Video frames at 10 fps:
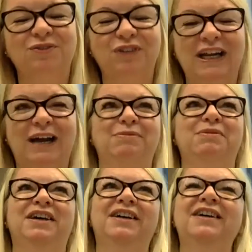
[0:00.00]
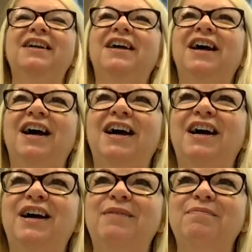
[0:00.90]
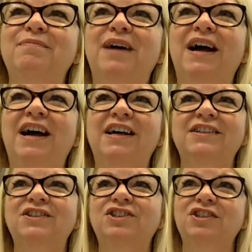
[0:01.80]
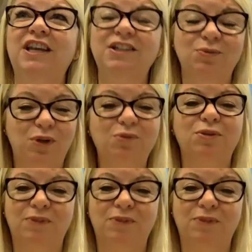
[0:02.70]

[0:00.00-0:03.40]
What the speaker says: really happy with that. And just getting to work with some